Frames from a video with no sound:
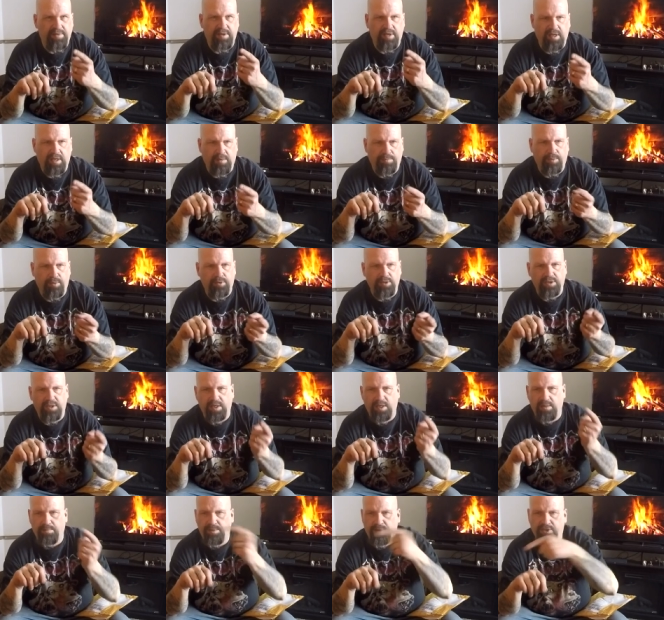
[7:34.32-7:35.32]
I'll post
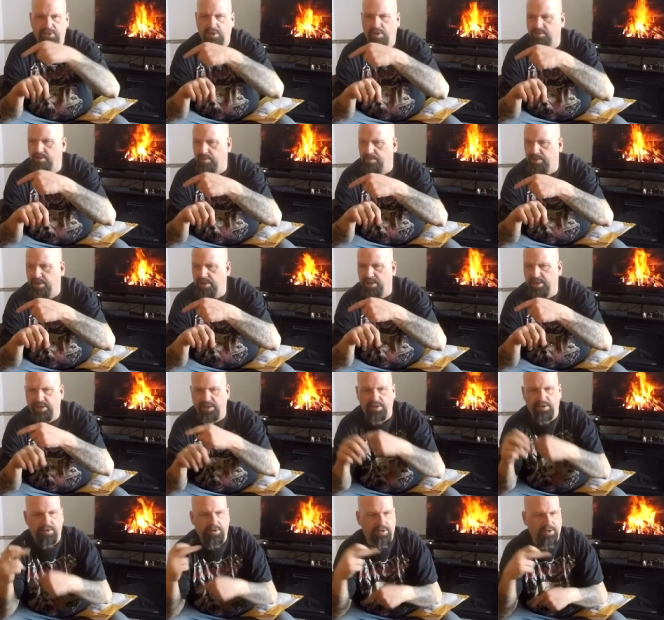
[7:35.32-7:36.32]
a picture of them right
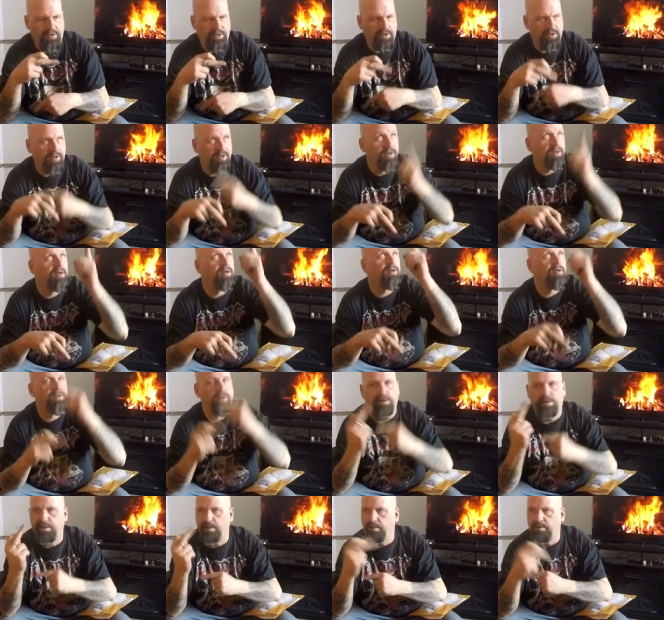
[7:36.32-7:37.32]
here, here, here,
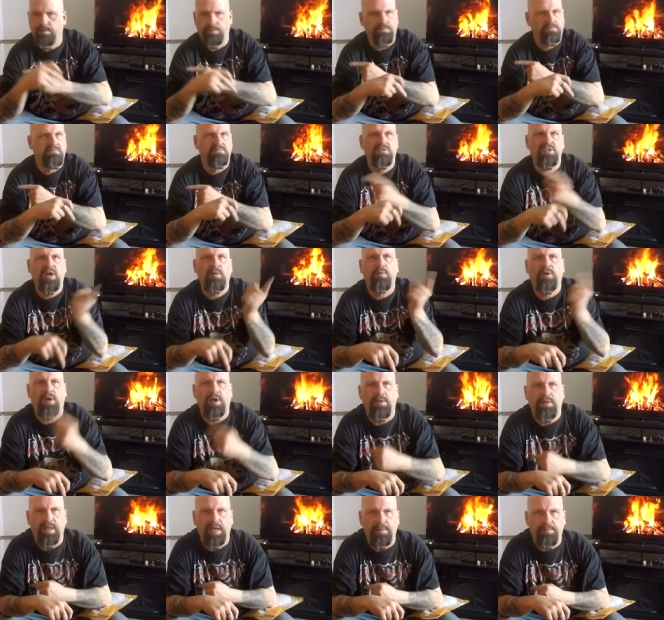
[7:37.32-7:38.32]
here, somewhere
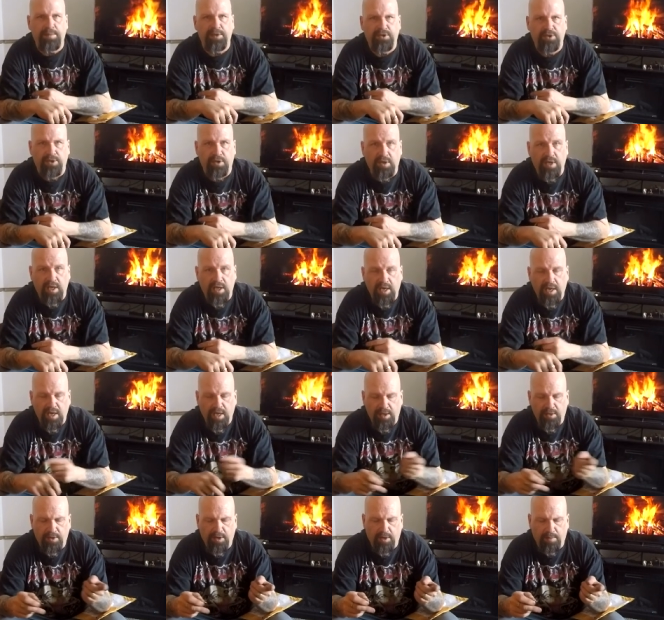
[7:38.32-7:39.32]
in that picture.
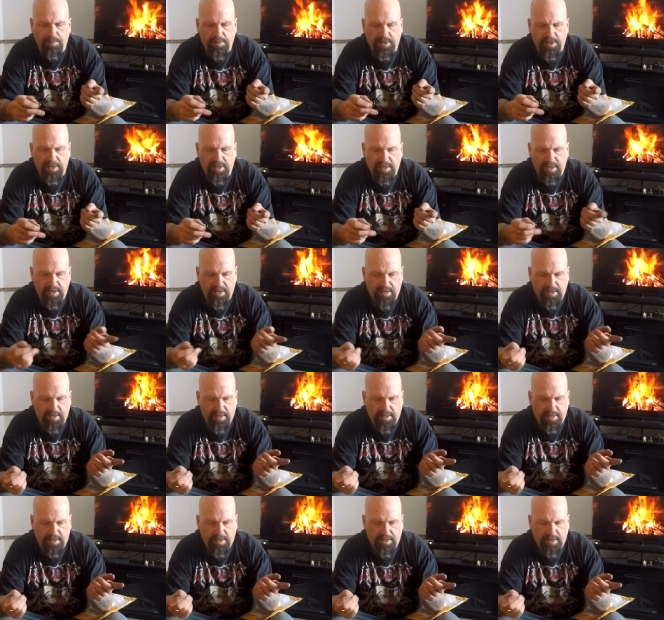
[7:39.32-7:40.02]
There'll be a...